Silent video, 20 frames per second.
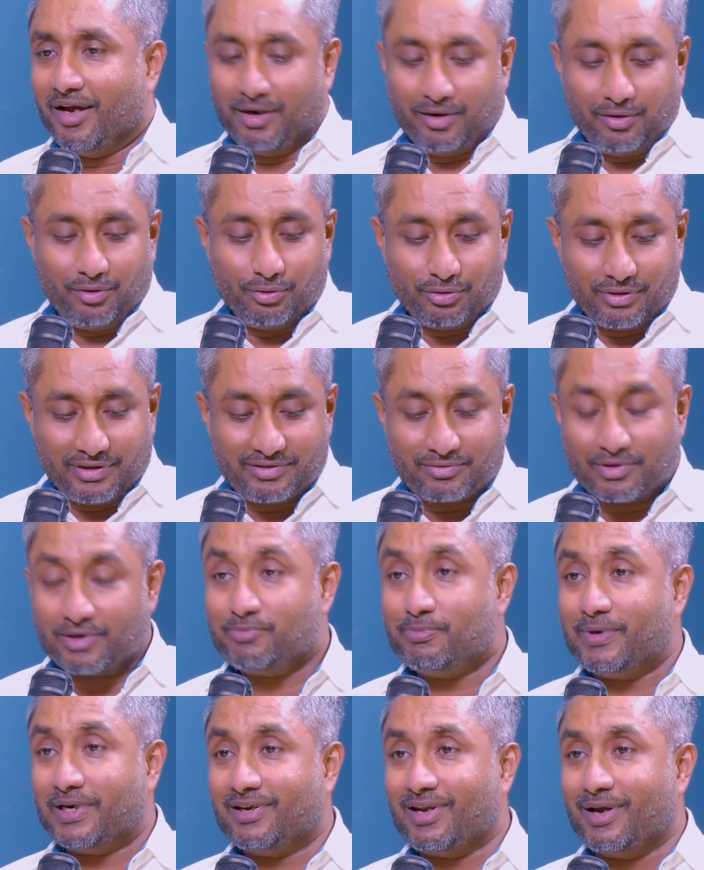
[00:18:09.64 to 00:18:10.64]
no
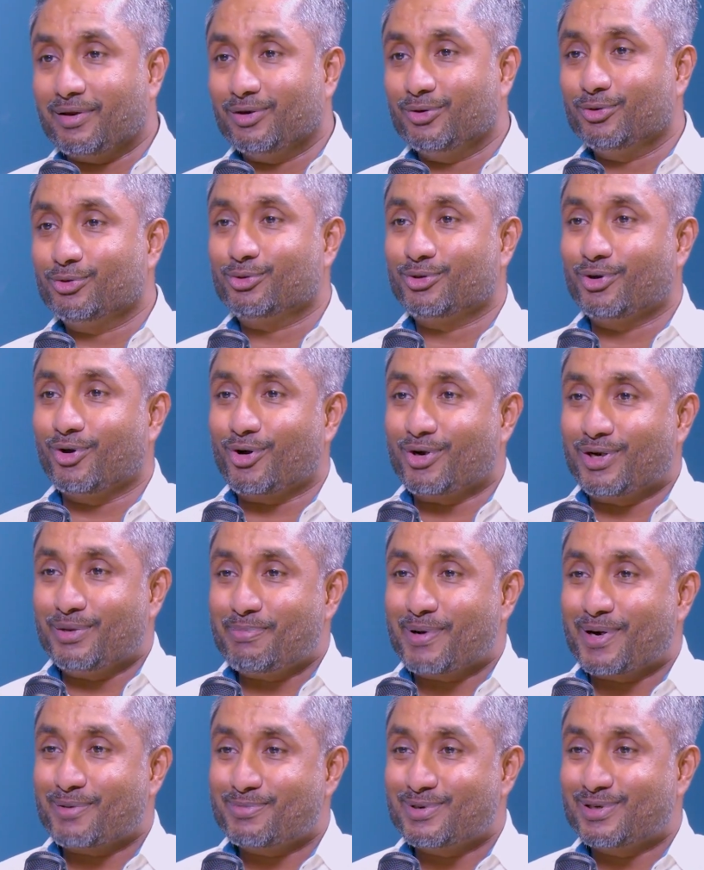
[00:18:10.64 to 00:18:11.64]
disrespect, I know your
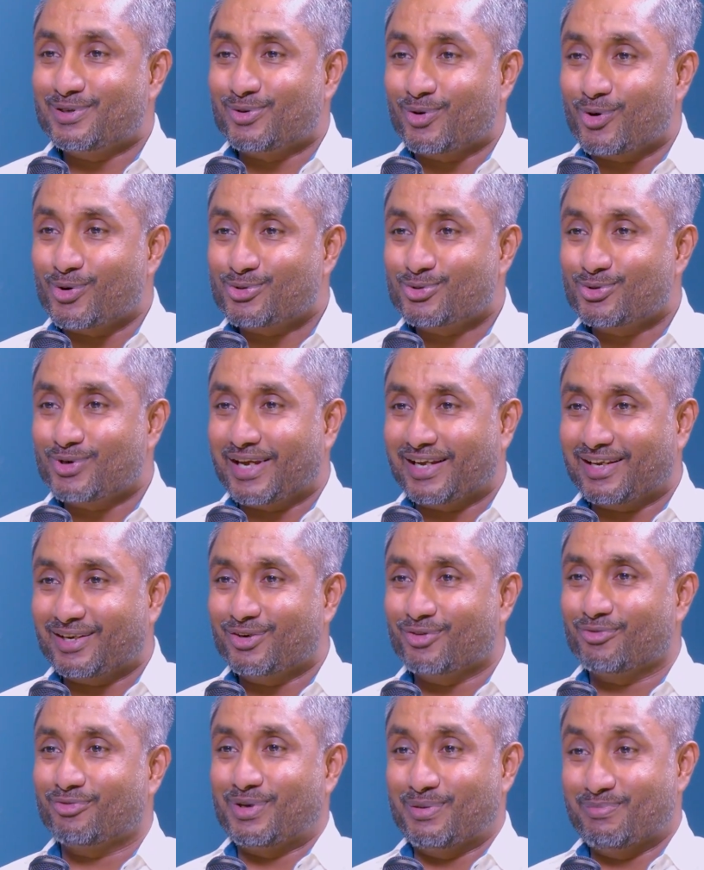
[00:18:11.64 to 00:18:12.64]
department is also
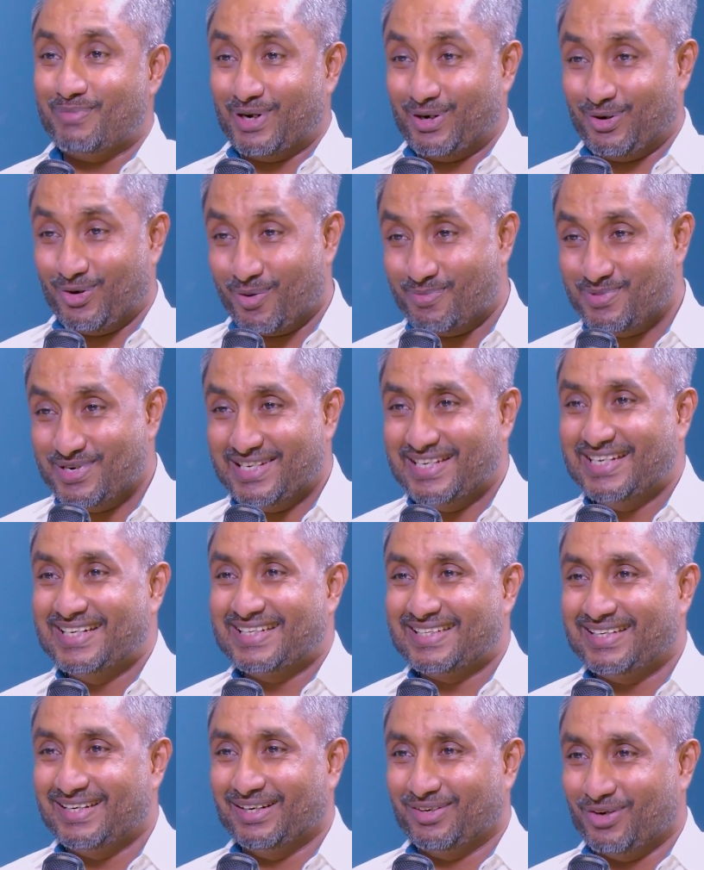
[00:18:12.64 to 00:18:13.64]
female
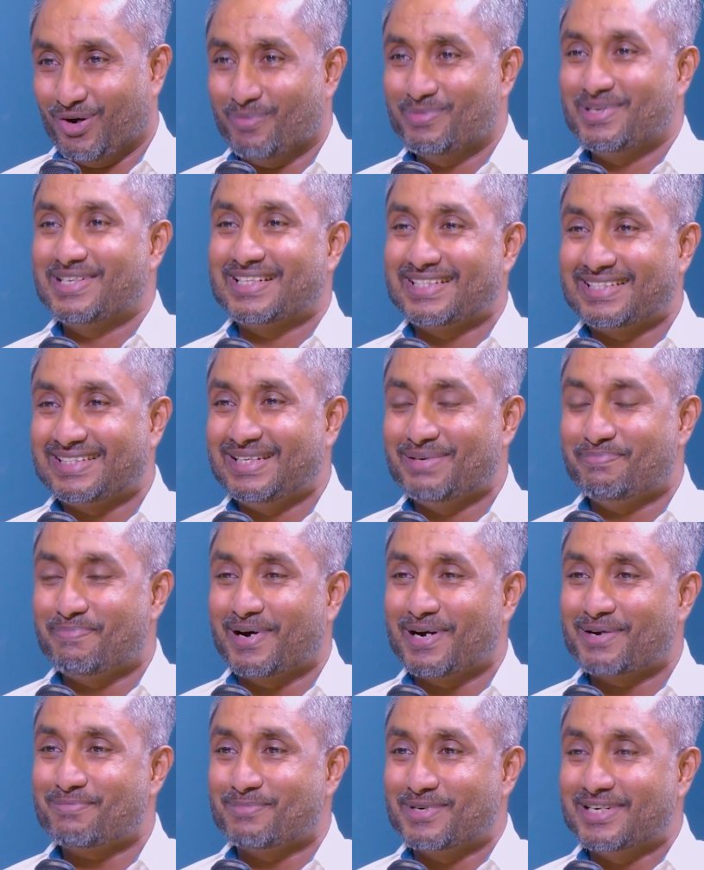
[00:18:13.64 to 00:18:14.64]
dominant
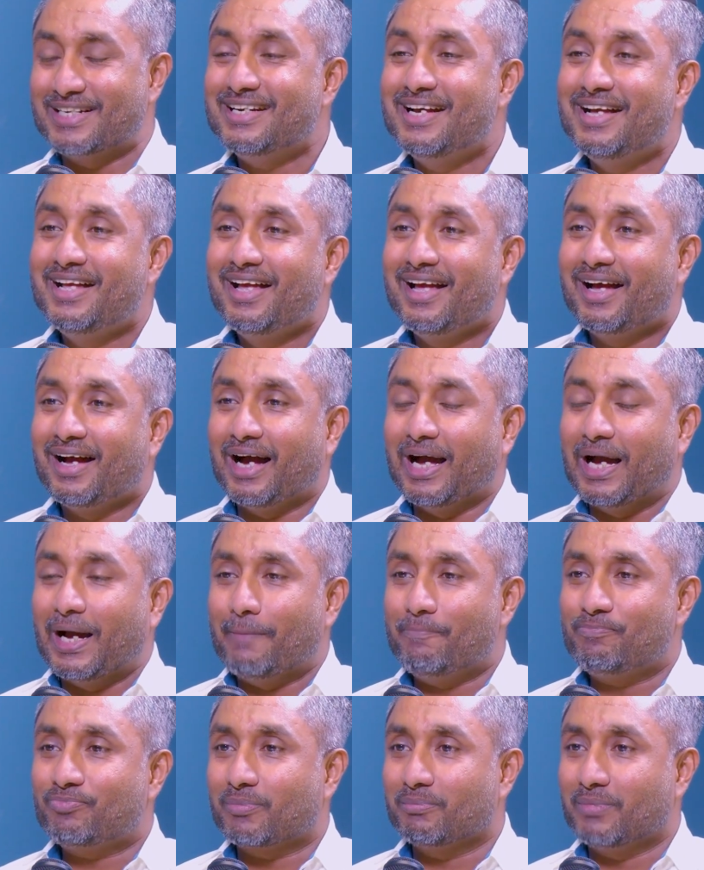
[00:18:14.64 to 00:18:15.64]
department,
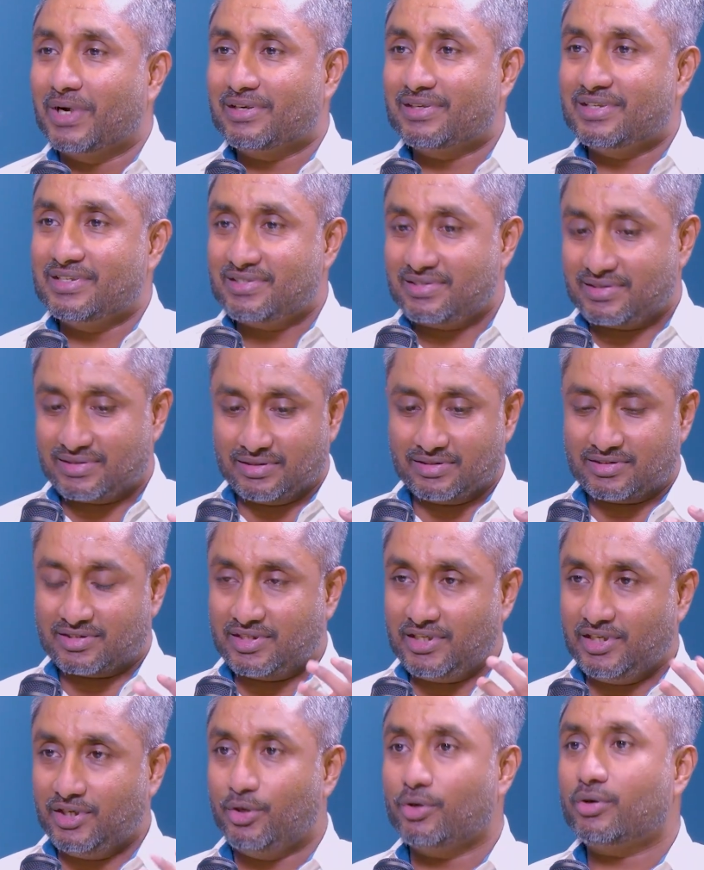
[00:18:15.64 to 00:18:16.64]
but this
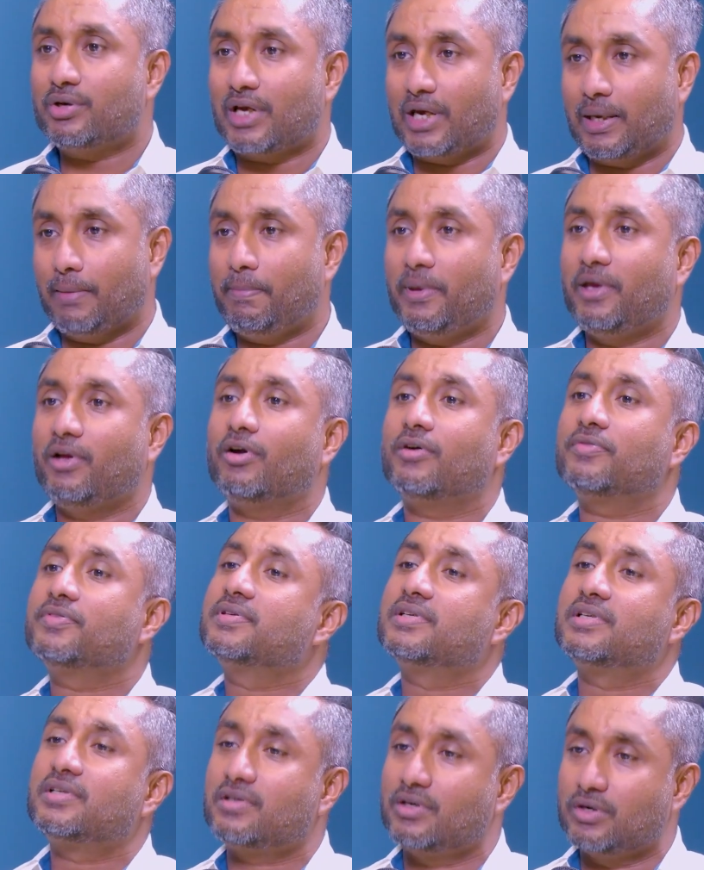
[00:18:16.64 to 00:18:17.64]
stereotyping of
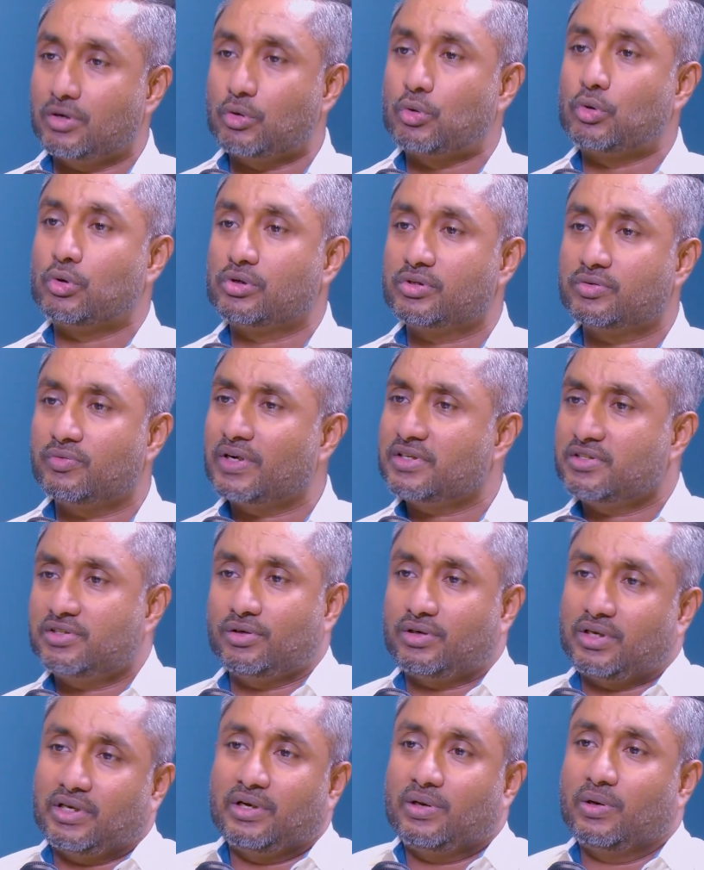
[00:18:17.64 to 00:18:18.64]
certain roles, what's
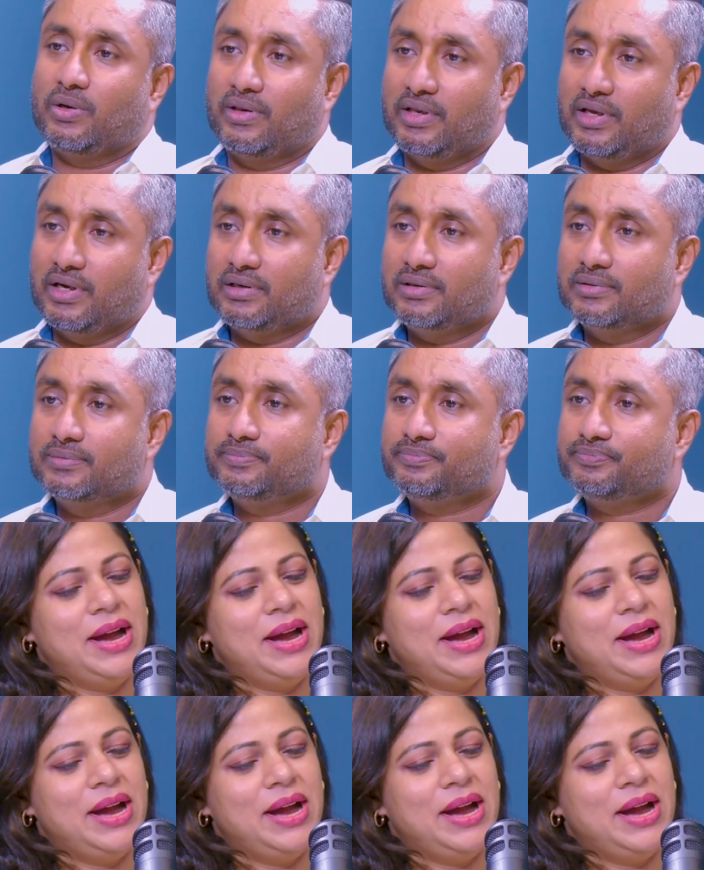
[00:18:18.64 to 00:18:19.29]
your take on that?